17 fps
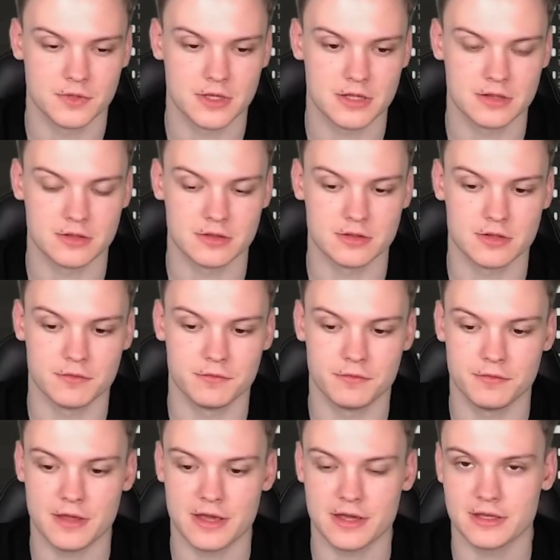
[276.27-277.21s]
And the
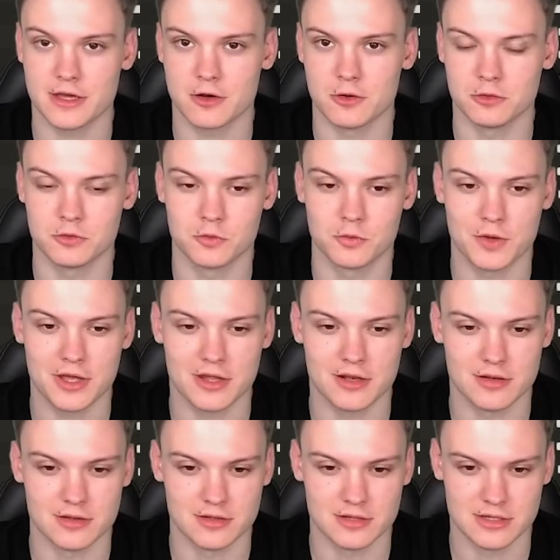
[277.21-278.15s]
fianchettoed
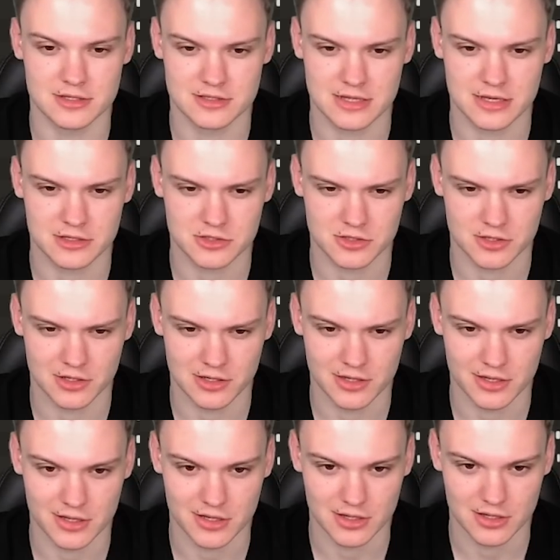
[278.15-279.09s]
queen is
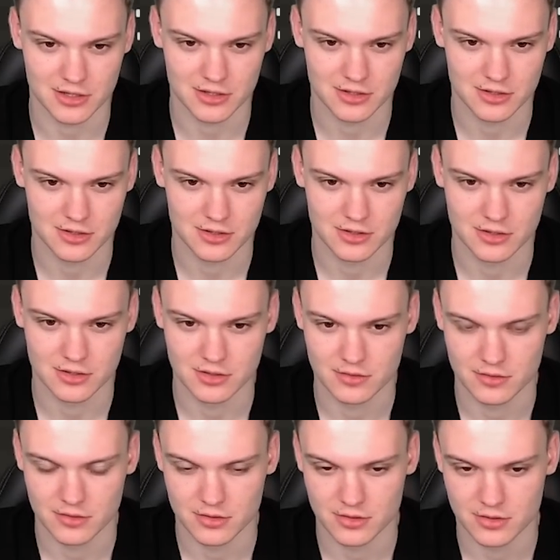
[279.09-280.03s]
actually
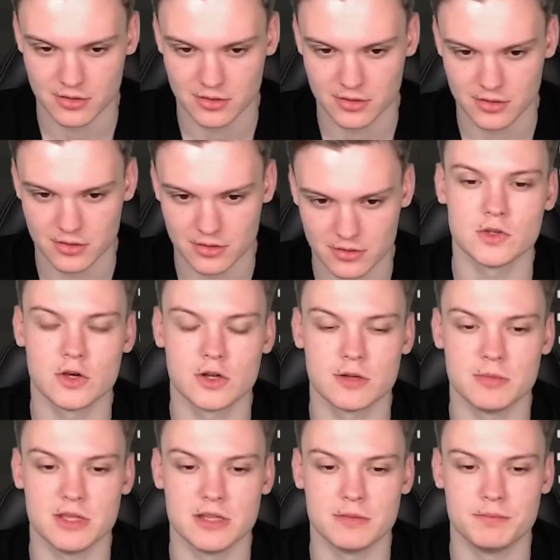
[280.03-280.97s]

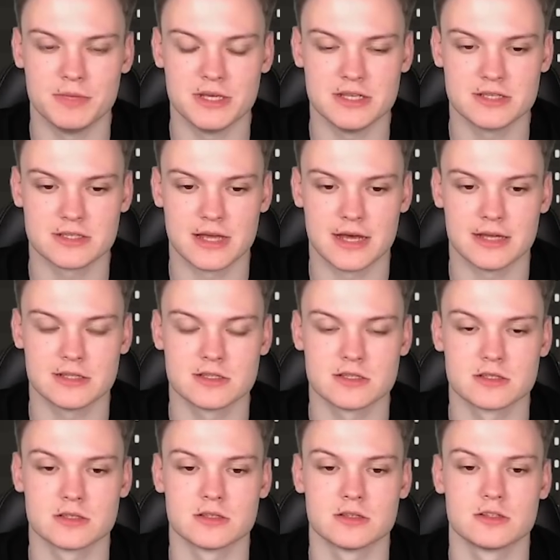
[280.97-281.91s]
gonna be the piece
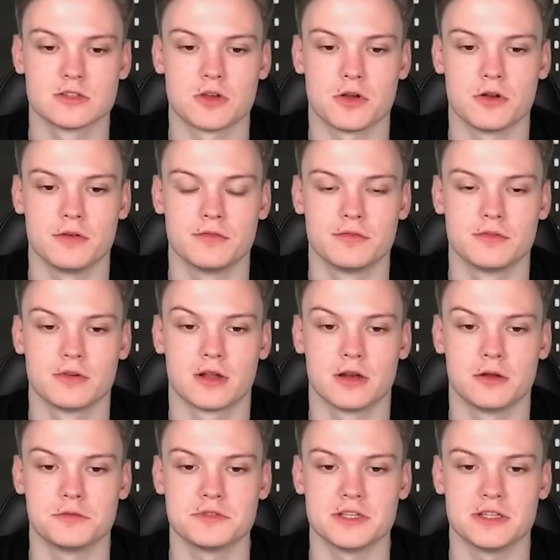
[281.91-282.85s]
that's sort of
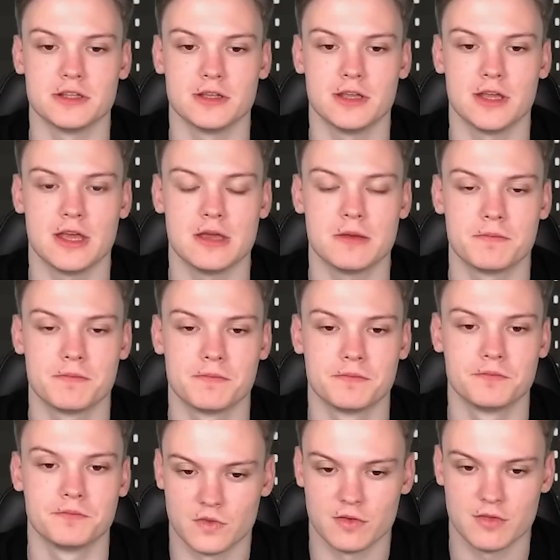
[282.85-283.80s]
closing the game.
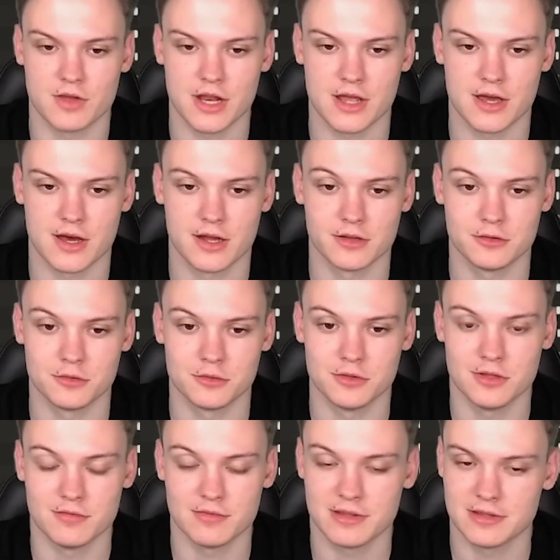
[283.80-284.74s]
Very hard to
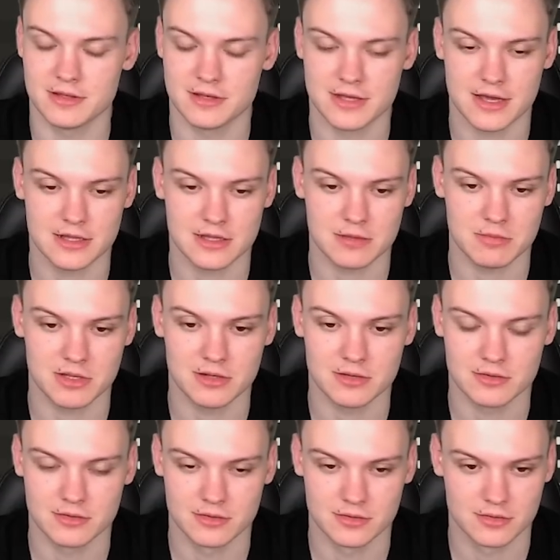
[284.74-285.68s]
defend the knight, I
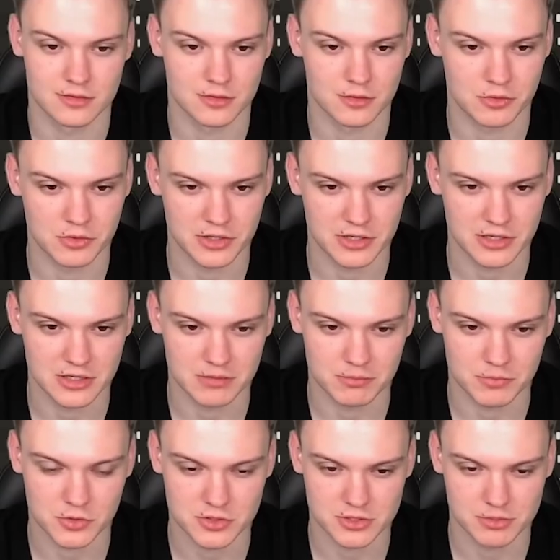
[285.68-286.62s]
mean, already
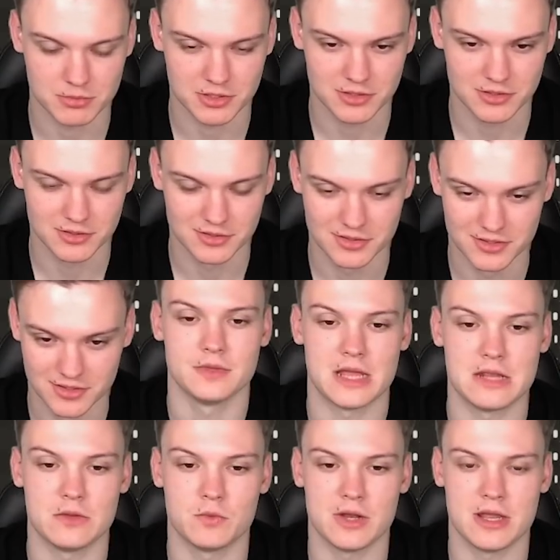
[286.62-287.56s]
impossible.
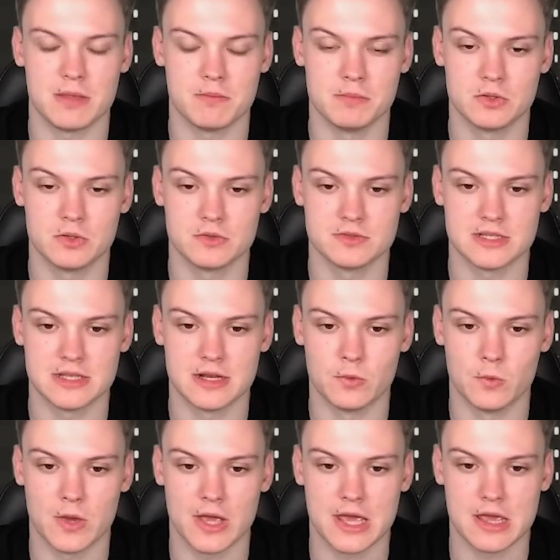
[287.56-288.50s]
And when he moves it
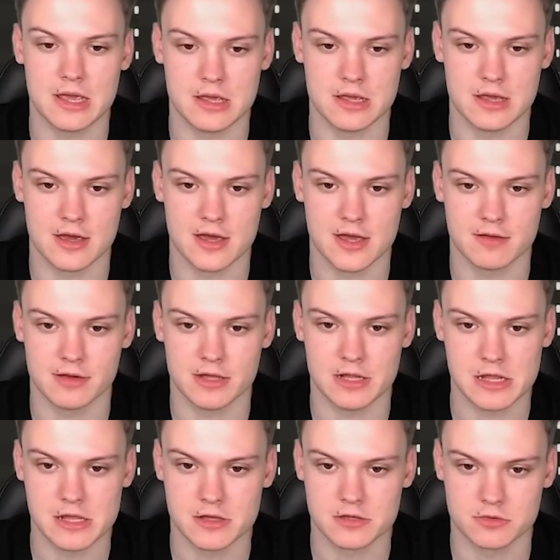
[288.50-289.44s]
away, I have
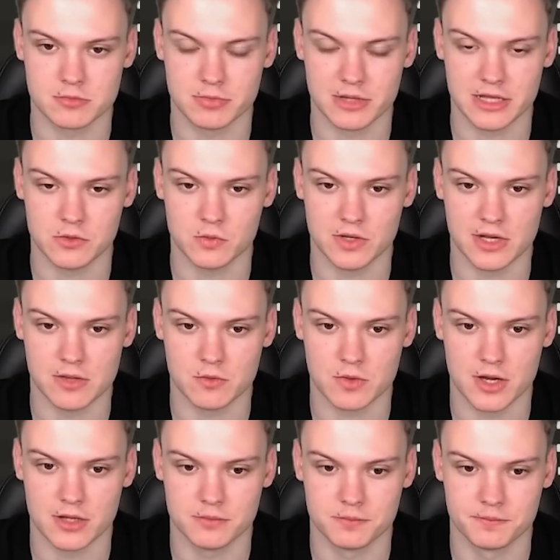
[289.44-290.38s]
ideas to play queen
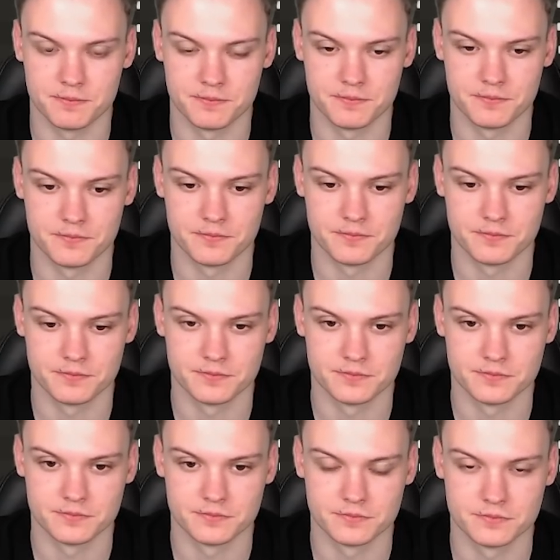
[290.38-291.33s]

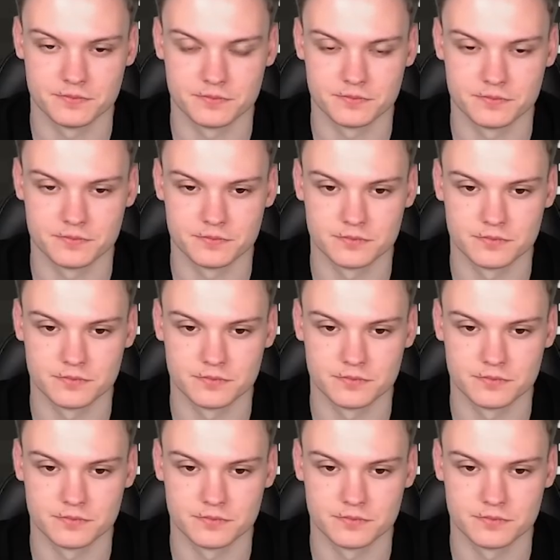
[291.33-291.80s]
a1.